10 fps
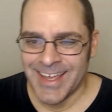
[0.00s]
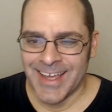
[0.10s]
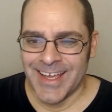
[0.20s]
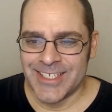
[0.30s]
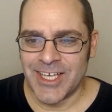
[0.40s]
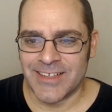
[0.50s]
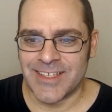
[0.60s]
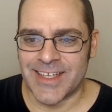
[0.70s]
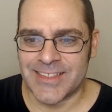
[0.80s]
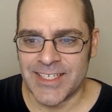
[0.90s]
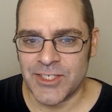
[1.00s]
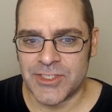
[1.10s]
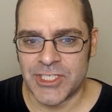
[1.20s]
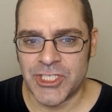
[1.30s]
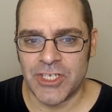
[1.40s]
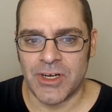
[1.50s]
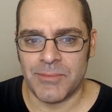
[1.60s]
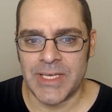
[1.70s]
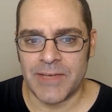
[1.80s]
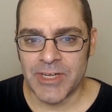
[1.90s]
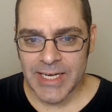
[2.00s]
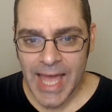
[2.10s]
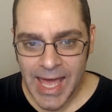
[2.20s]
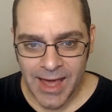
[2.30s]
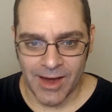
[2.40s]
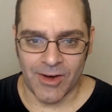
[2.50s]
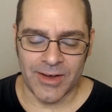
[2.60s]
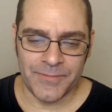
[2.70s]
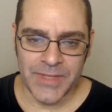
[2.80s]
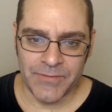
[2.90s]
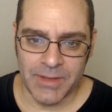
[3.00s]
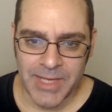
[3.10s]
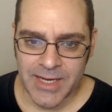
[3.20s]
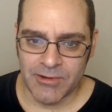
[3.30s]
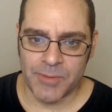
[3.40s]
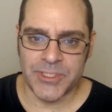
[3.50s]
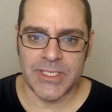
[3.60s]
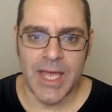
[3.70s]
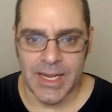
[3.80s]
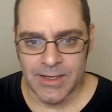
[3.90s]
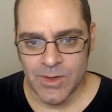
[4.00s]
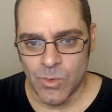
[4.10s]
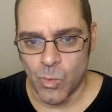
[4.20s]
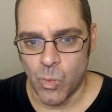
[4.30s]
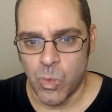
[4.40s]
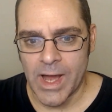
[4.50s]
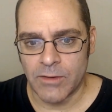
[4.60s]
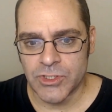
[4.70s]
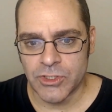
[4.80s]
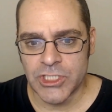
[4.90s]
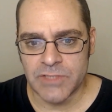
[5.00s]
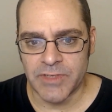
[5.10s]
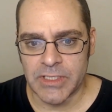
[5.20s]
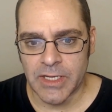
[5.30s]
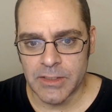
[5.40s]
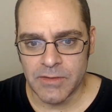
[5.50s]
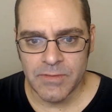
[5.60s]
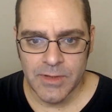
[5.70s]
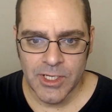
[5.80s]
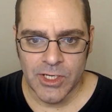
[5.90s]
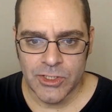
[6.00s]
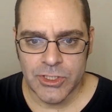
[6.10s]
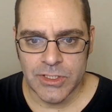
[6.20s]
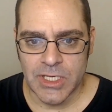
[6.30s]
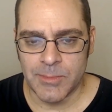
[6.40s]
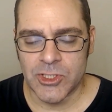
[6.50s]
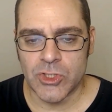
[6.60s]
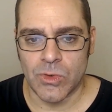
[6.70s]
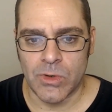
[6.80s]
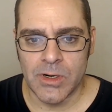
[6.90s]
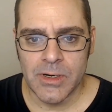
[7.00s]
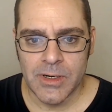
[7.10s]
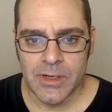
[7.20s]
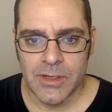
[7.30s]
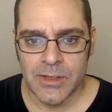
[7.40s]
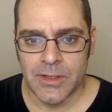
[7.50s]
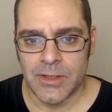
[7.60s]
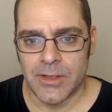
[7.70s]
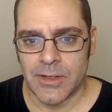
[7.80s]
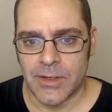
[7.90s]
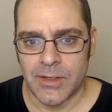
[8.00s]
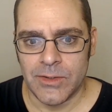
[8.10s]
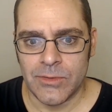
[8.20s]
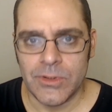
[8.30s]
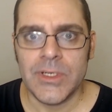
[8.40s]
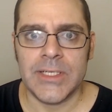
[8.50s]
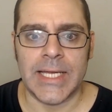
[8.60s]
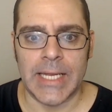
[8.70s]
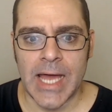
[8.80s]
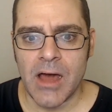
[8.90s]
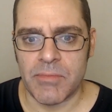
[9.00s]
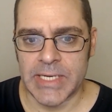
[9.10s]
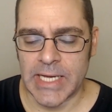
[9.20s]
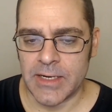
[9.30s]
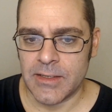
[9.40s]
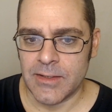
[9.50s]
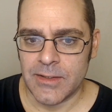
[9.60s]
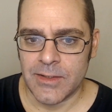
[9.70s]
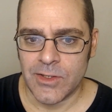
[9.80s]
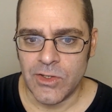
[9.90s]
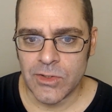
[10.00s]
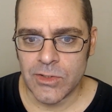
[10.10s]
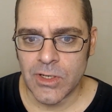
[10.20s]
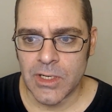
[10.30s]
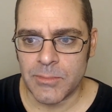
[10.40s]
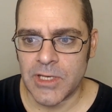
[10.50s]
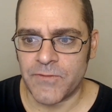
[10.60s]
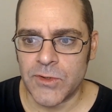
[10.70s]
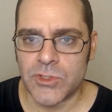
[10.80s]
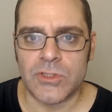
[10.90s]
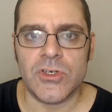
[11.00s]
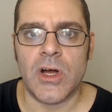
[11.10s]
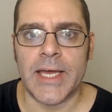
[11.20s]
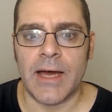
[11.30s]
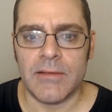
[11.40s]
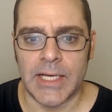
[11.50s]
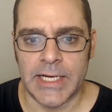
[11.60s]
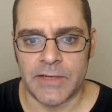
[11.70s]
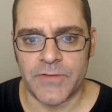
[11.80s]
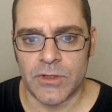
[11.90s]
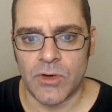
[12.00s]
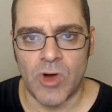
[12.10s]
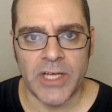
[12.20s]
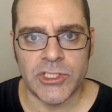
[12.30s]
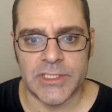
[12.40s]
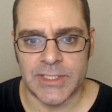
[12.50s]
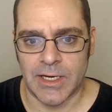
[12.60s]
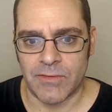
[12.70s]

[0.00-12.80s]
She also continues to cheat on me even now if I make her upset. Wow. So she's vindictive. She's immature. You need to get out, man. You're going to be a future chalk outline if you don't watch yourself.